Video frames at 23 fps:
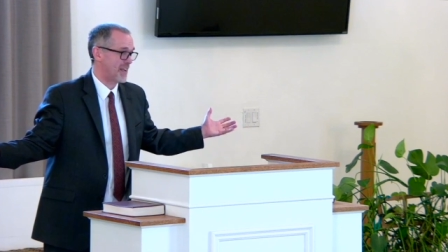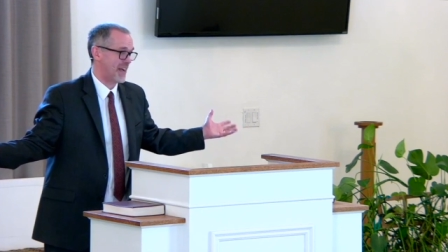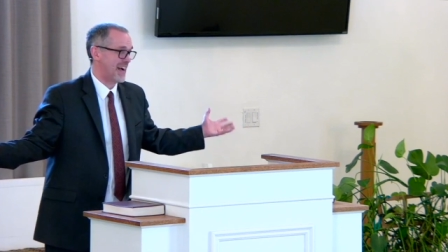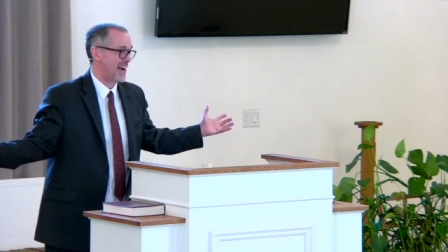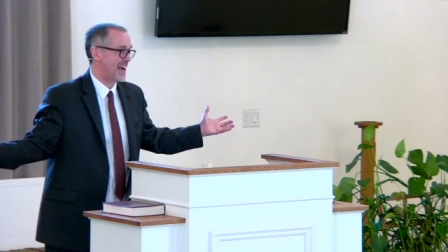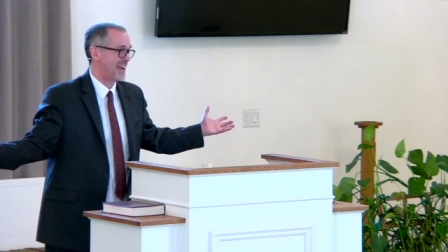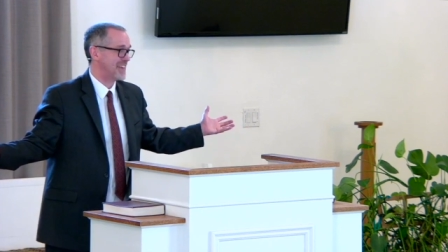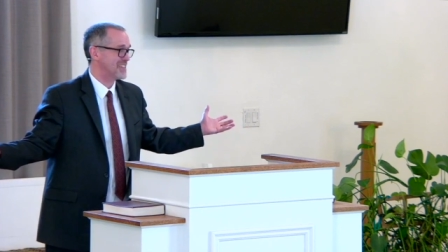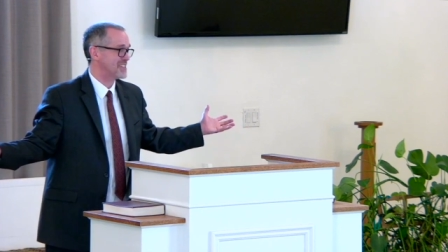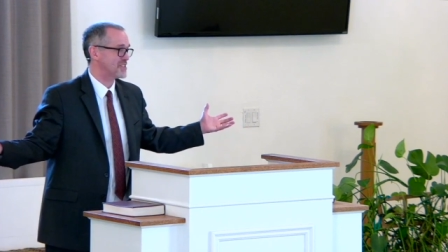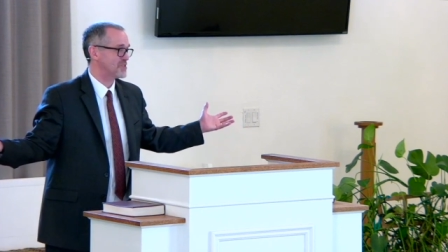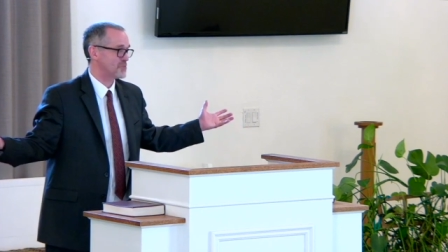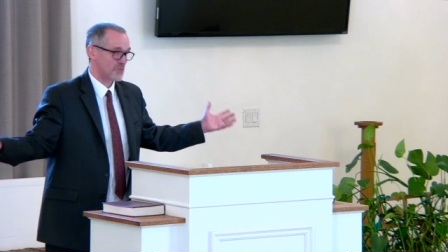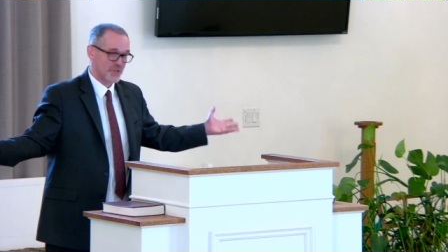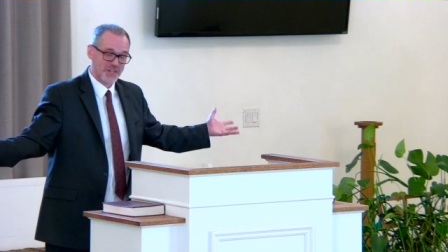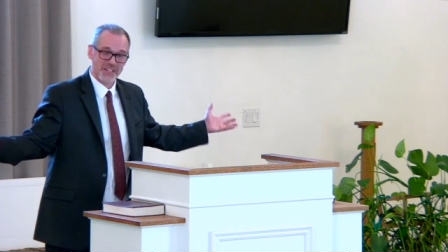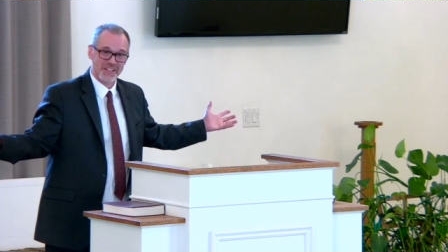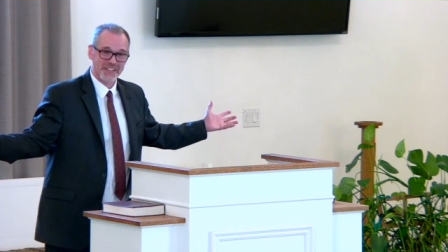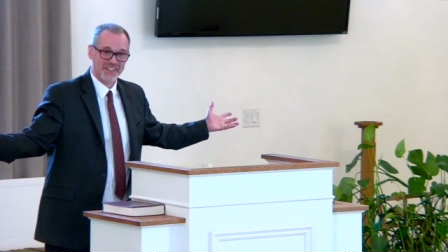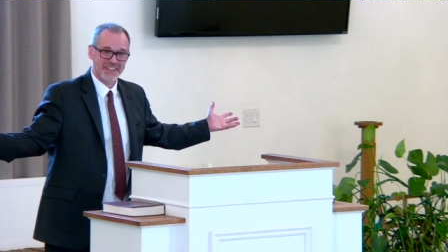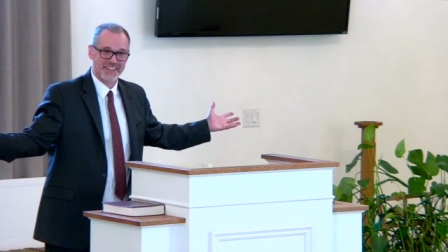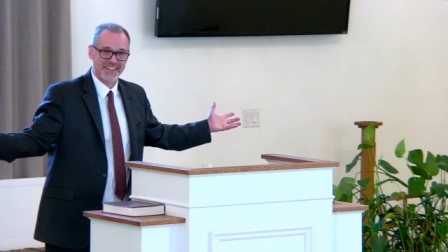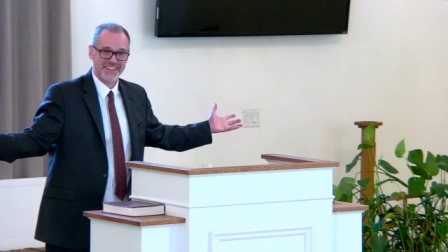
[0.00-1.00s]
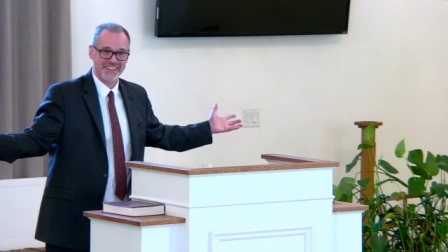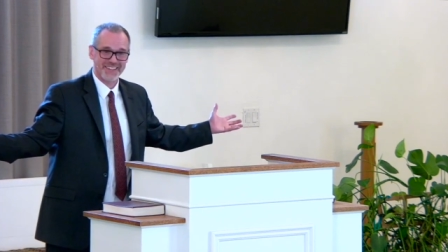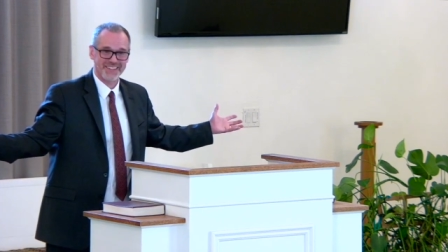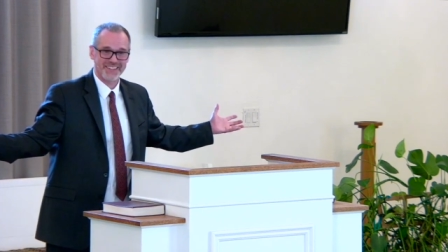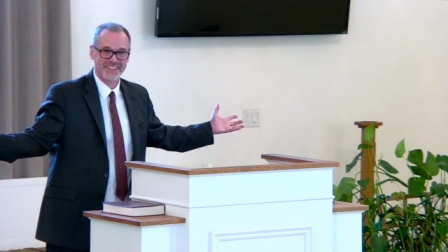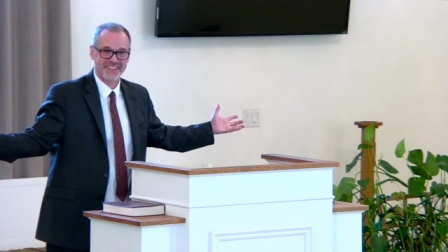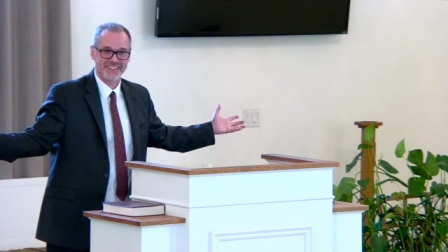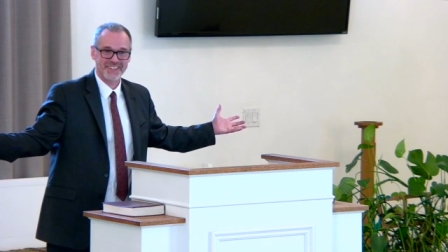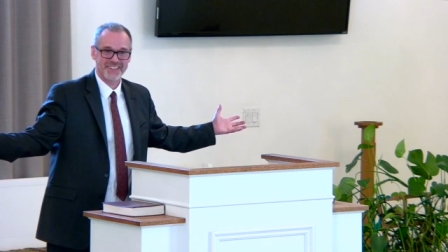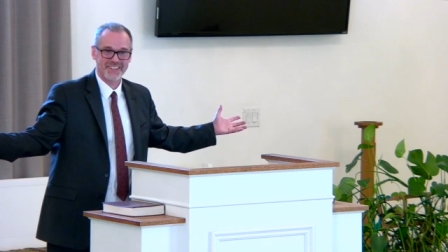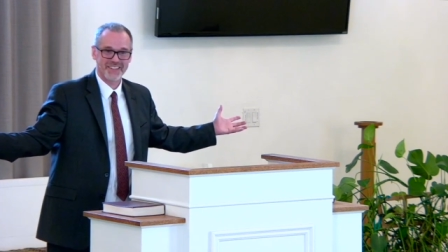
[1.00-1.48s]
guys, really.
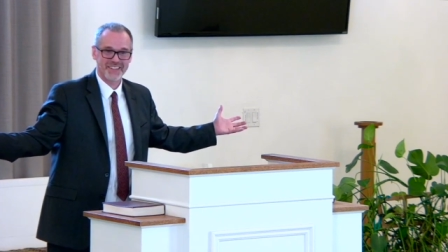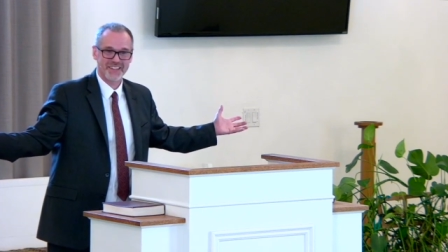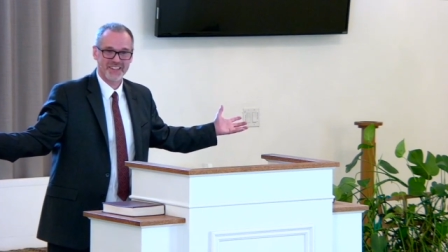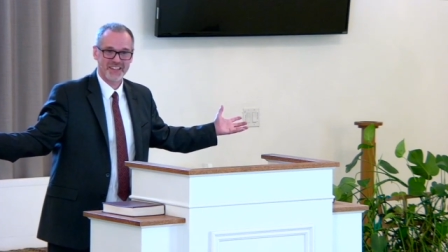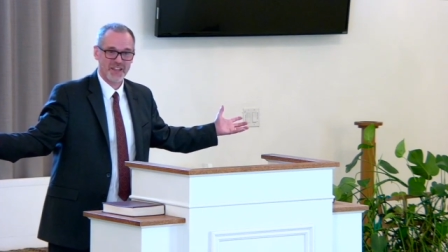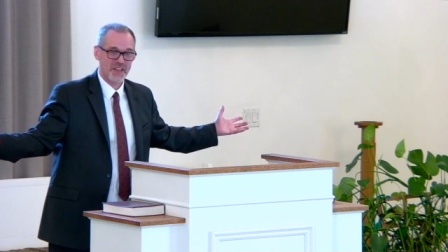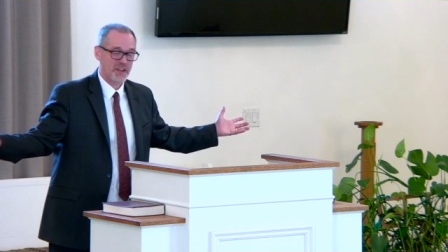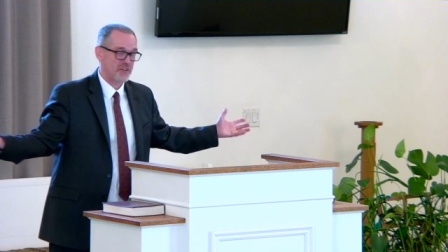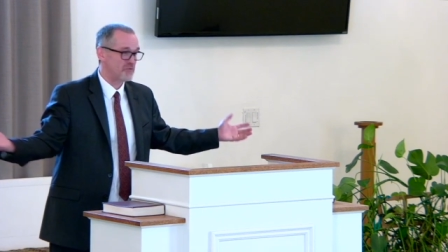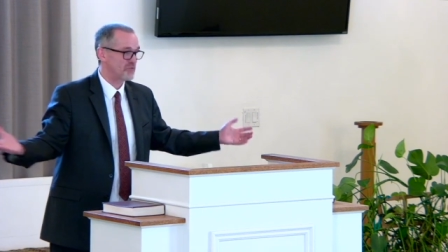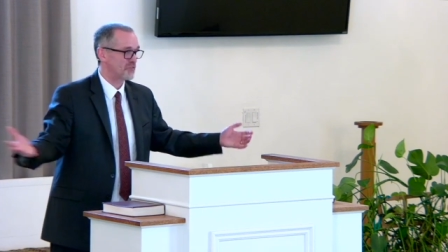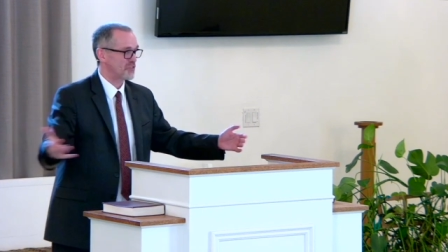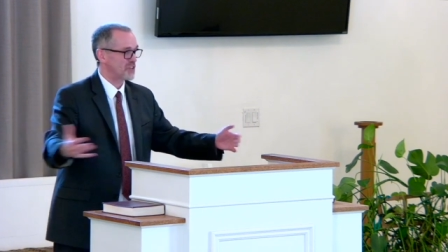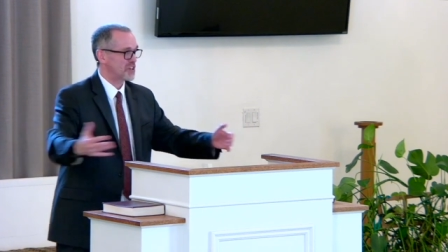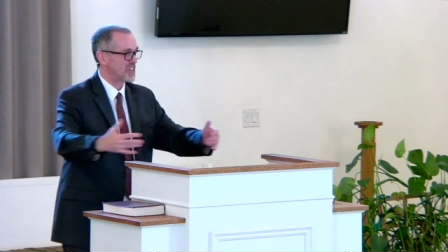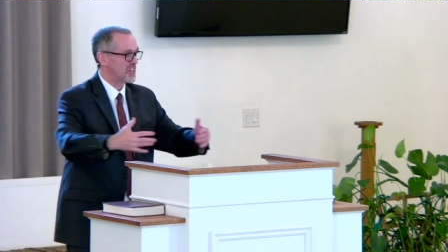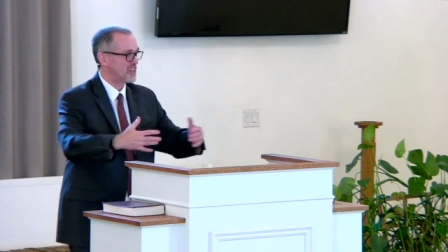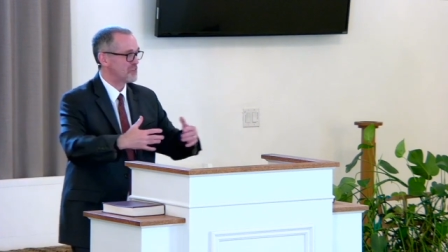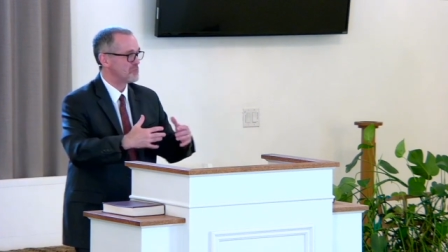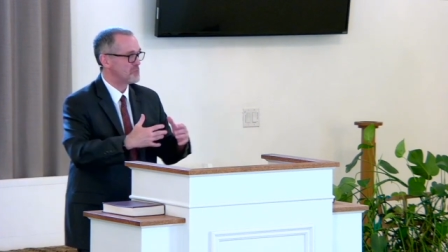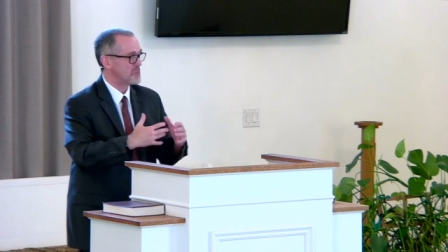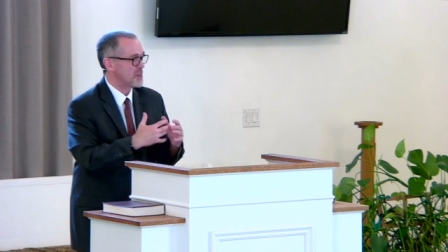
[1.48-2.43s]
And forgive